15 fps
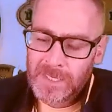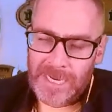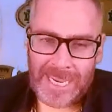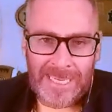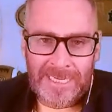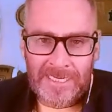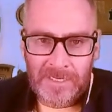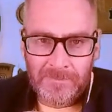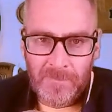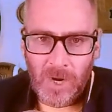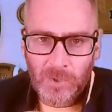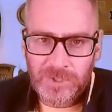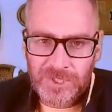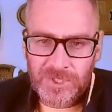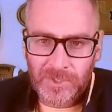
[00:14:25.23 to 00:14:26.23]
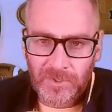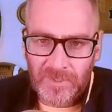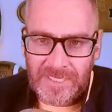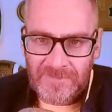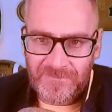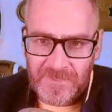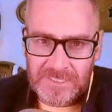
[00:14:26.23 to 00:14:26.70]
and
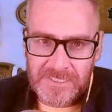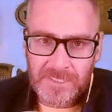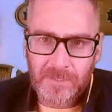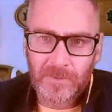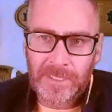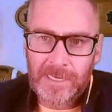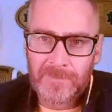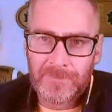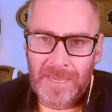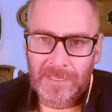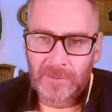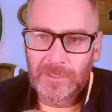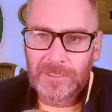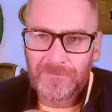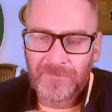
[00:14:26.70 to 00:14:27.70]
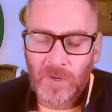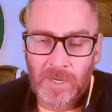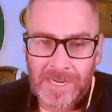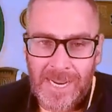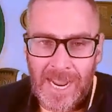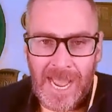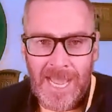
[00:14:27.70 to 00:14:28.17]
emotionally, physically, and mentally
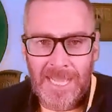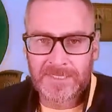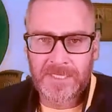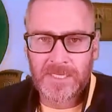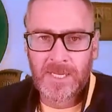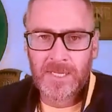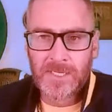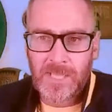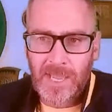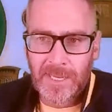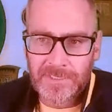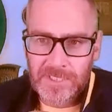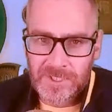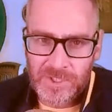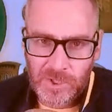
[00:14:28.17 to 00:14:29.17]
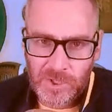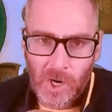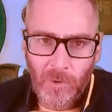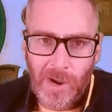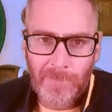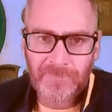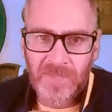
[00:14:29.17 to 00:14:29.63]
forgot you had to
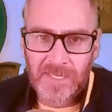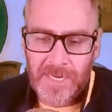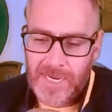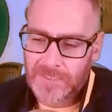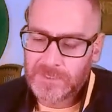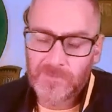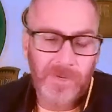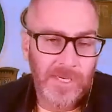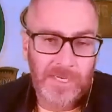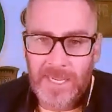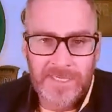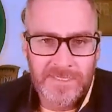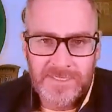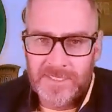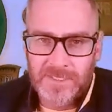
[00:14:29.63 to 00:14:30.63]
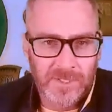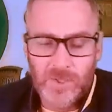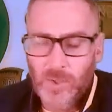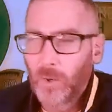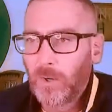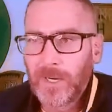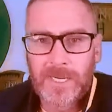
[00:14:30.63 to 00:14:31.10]
show up the next week. It's a
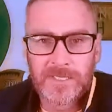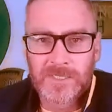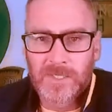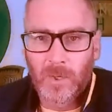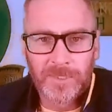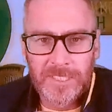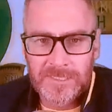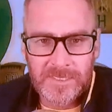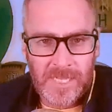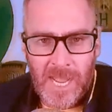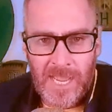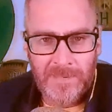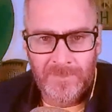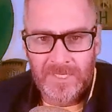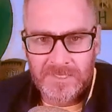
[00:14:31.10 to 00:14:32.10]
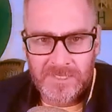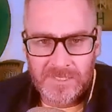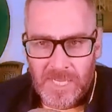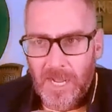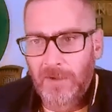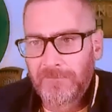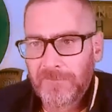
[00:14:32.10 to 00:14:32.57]
story as old as time
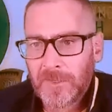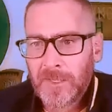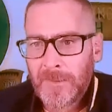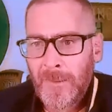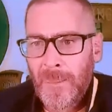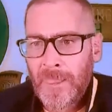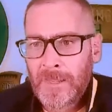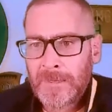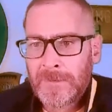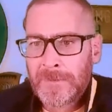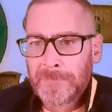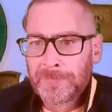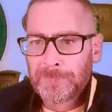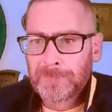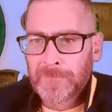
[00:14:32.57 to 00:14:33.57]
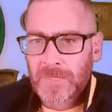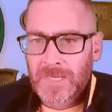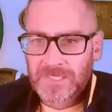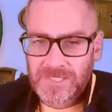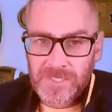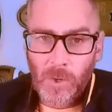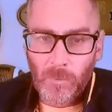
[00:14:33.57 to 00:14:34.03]
itself.
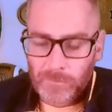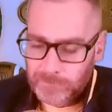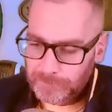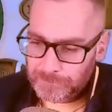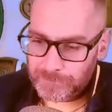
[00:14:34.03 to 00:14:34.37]
So,